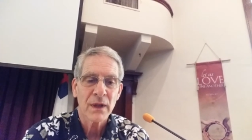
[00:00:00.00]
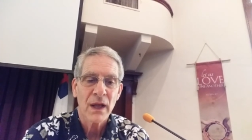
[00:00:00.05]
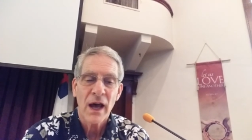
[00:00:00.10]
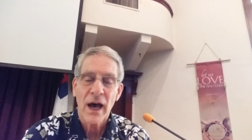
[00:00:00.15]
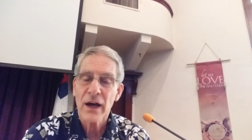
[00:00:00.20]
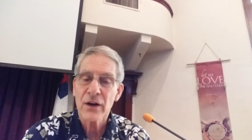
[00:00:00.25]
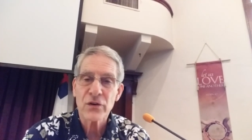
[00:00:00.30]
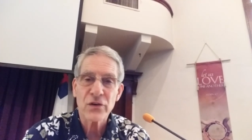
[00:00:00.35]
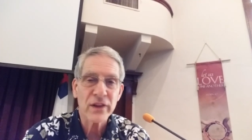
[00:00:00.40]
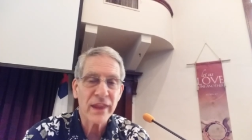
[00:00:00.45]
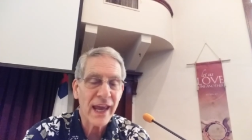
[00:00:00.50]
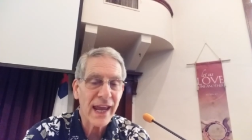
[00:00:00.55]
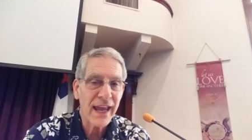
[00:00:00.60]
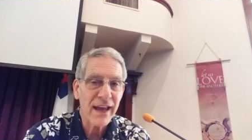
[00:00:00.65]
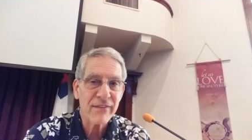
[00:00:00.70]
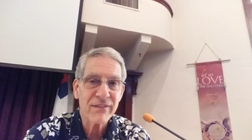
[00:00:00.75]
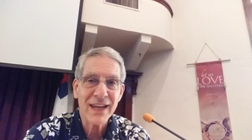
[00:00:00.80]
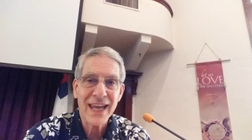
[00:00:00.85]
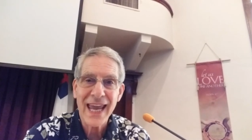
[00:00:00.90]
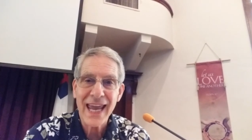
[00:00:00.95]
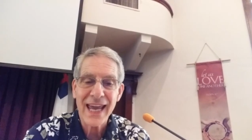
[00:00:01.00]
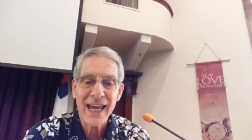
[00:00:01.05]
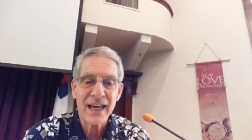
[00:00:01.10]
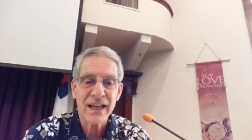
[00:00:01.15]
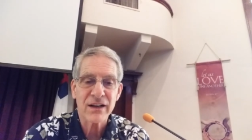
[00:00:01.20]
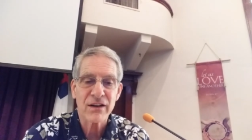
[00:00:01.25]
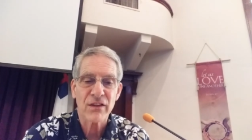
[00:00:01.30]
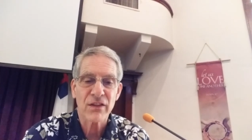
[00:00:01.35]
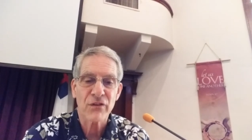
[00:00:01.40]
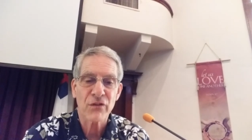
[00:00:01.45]
Under the heavy
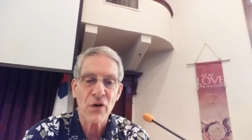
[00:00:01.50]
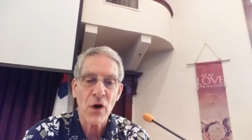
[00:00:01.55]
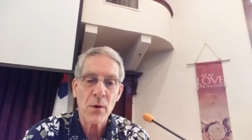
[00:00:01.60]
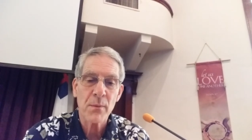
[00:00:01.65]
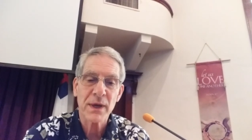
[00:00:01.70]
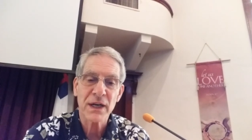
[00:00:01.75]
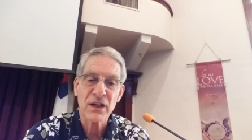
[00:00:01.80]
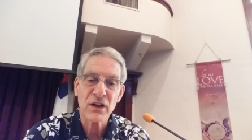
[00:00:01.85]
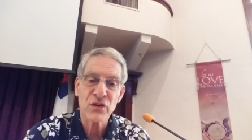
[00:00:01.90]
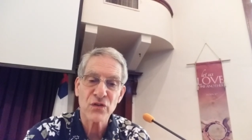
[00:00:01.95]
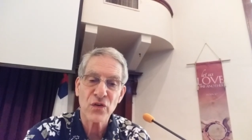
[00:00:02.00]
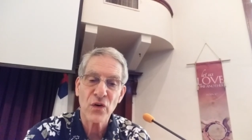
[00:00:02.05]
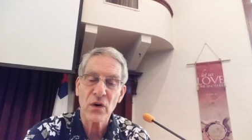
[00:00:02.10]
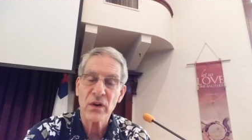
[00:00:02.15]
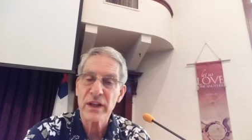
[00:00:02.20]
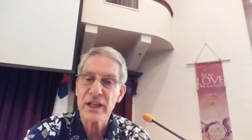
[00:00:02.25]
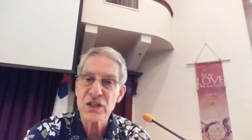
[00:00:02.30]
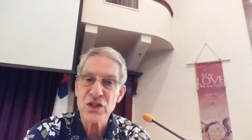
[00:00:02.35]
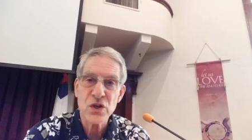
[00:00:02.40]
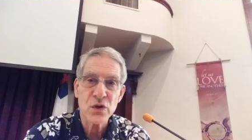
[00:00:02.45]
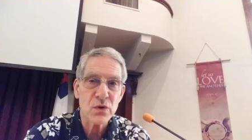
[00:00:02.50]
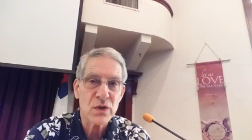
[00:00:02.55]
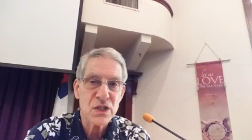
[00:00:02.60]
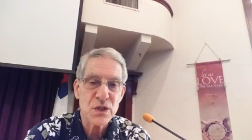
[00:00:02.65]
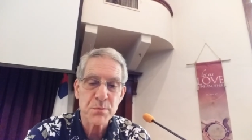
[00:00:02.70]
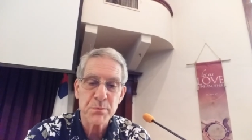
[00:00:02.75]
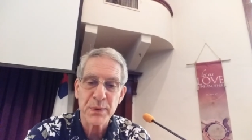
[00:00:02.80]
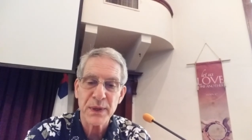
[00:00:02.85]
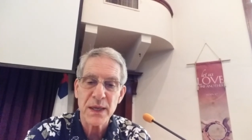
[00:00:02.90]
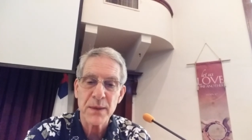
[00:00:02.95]
hand of the Roman control, the
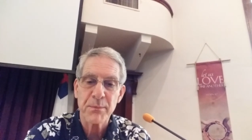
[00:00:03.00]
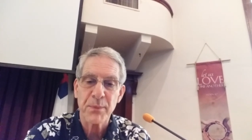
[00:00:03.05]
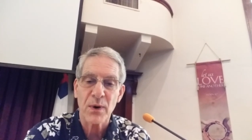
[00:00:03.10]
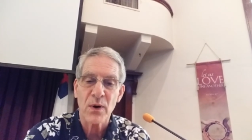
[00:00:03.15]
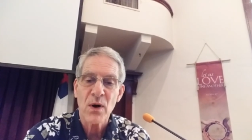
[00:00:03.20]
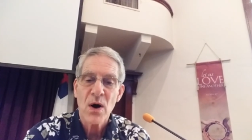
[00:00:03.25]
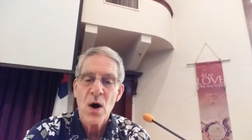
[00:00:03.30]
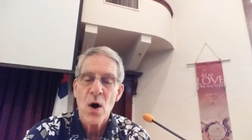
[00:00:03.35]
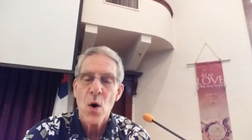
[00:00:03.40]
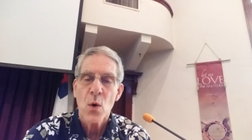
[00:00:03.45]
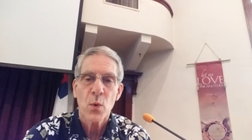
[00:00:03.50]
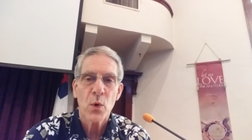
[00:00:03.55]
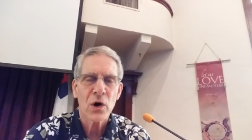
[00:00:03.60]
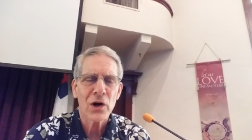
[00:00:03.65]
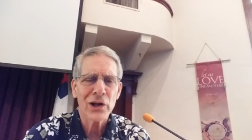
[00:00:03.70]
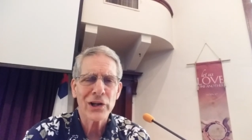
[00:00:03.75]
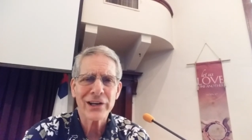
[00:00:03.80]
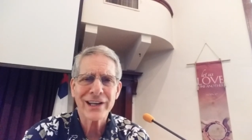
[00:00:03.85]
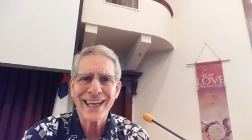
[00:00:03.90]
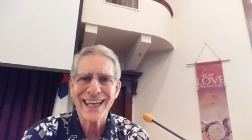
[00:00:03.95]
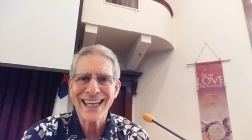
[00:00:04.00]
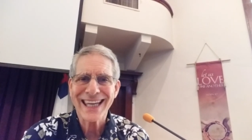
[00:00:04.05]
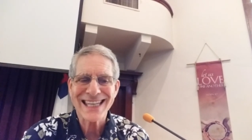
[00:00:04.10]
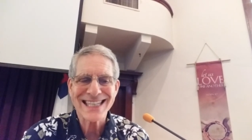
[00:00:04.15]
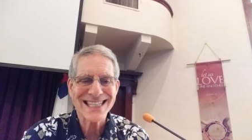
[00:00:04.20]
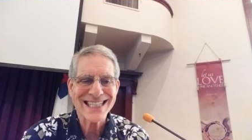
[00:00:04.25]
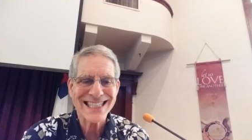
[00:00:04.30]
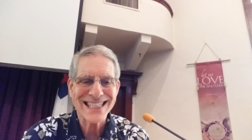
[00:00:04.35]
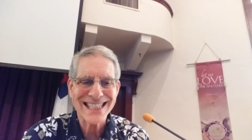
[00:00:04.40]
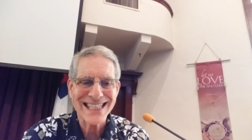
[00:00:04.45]
Jewish people were looking
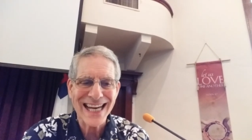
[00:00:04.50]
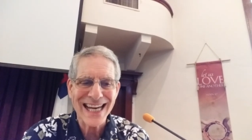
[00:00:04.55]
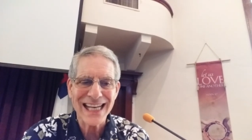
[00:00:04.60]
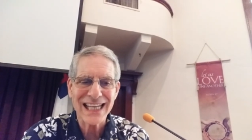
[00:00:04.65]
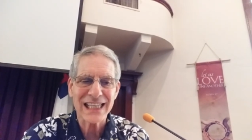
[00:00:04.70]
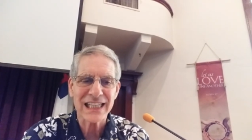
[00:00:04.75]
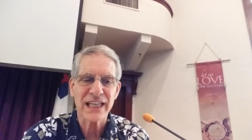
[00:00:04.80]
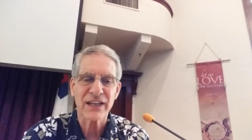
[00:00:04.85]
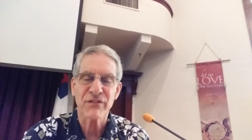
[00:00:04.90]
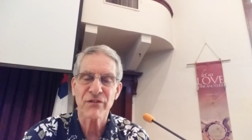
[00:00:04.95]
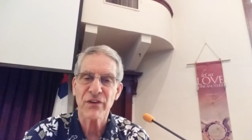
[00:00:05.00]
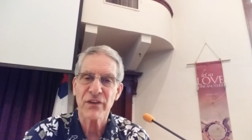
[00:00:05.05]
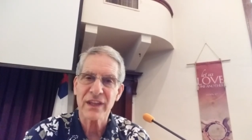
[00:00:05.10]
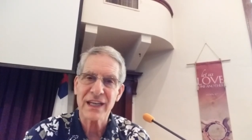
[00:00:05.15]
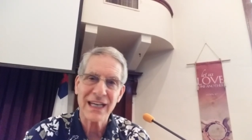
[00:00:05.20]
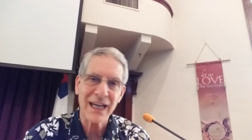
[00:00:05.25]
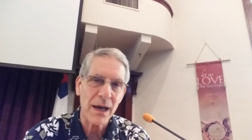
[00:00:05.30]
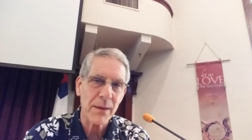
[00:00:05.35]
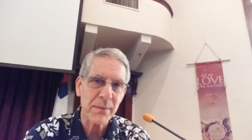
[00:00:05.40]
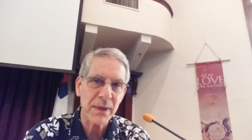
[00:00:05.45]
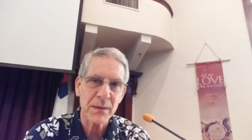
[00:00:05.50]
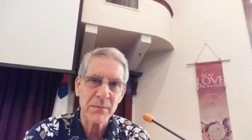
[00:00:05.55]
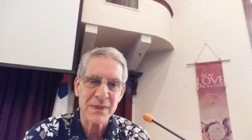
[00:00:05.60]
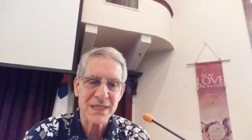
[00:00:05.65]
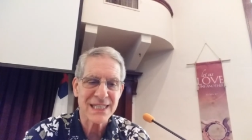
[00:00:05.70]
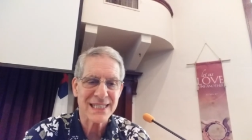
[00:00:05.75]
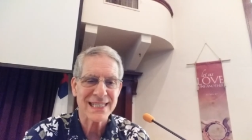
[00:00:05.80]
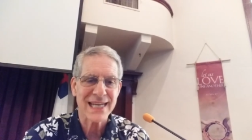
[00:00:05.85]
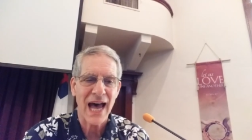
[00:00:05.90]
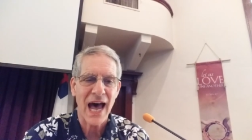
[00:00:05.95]
intently for the coming
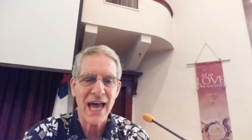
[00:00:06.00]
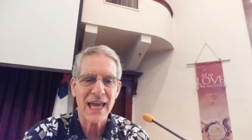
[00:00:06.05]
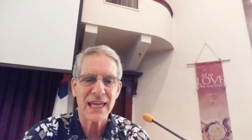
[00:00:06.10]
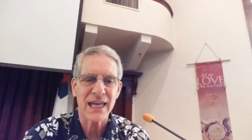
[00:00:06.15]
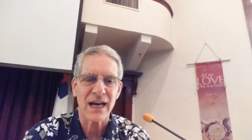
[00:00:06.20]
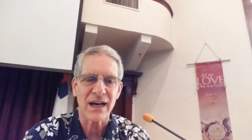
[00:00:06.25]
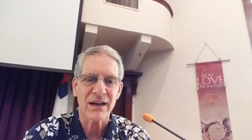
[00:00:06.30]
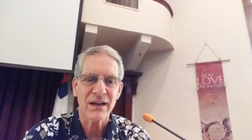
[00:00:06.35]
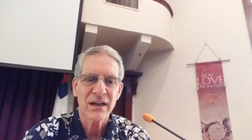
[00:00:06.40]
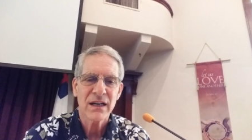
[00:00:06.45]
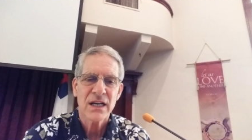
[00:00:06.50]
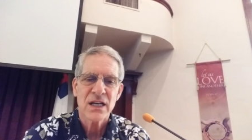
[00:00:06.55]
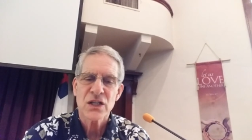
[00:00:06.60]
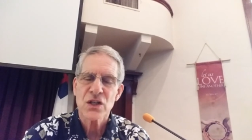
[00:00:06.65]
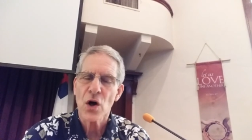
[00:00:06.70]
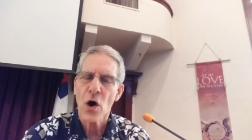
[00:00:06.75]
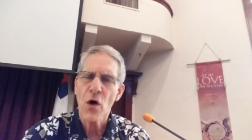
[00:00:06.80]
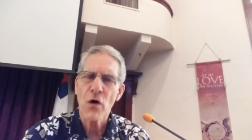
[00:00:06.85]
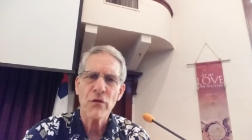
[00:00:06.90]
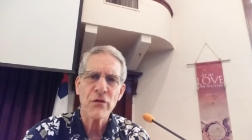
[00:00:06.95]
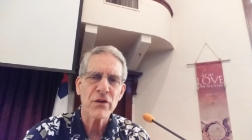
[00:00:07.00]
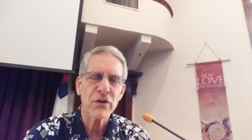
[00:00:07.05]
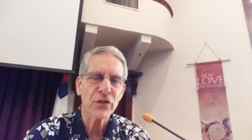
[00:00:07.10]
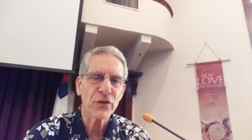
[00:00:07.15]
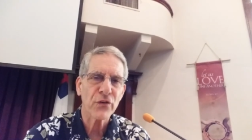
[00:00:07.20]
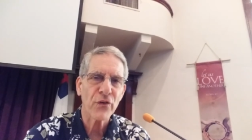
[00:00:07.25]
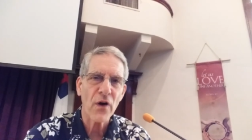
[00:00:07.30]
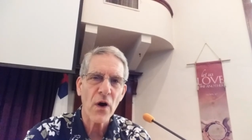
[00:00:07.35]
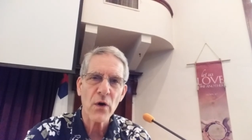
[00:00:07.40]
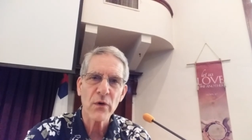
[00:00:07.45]
Messiah to
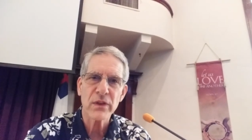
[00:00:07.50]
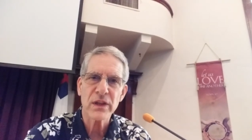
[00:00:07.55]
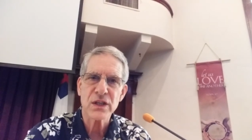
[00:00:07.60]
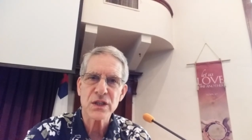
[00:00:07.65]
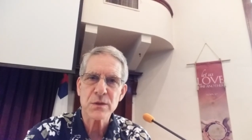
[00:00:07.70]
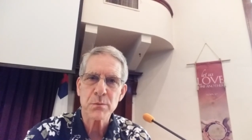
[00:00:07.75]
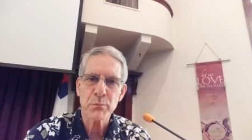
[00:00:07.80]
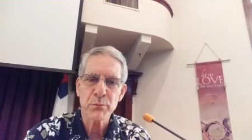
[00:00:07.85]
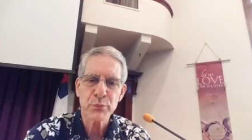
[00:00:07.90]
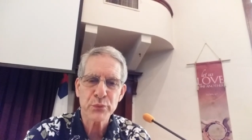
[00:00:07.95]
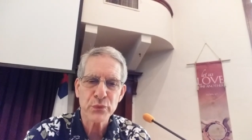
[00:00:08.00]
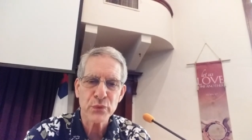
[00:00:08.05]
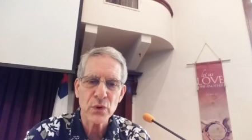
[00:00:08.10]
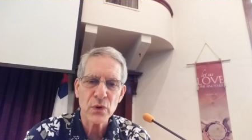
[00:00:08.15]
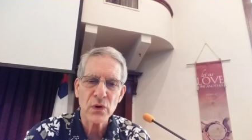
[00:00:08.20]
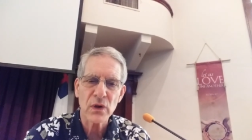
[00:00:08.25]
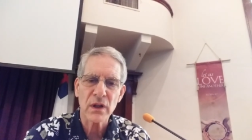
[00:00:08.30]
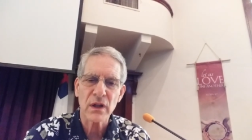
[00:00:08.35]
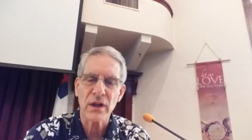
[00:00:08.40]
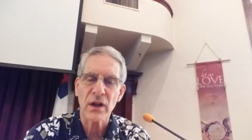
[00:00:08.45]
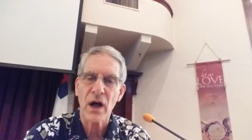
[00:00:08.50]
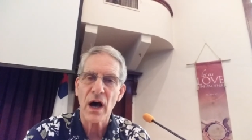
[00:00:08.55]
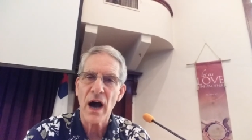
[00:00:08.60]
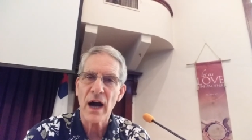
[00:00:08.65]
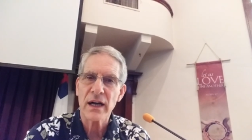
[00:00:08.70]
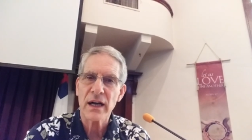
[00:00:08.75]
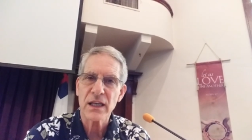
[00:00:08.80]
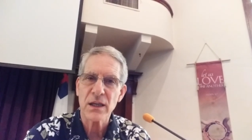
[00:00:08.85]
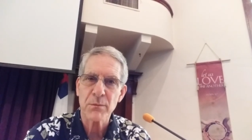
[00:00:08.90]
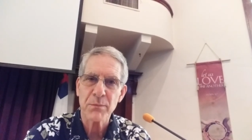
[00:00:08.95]
overthrow this brutal
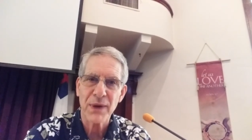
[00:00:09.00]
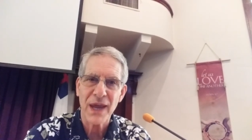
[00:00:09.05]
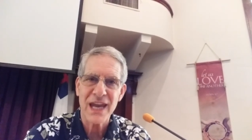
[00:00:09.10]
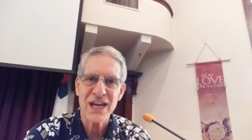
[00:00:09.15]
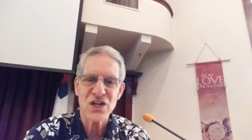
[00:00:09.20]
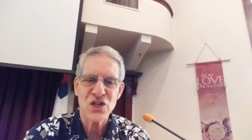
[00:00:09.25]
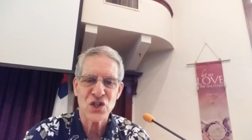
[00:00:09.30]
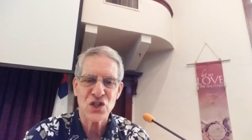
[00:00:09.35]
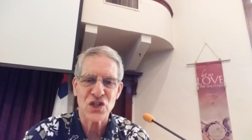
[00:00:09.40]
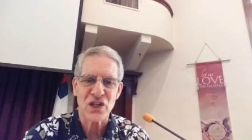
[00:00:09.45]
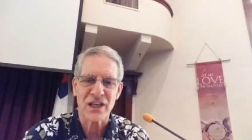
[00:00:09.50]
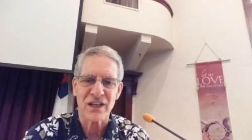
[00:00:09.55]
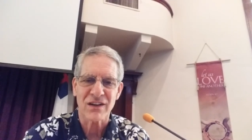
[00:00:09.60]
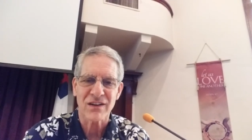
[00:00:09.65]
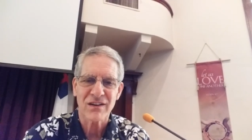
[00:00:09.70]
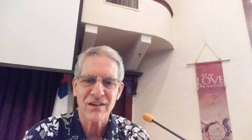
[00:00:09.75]
occupation.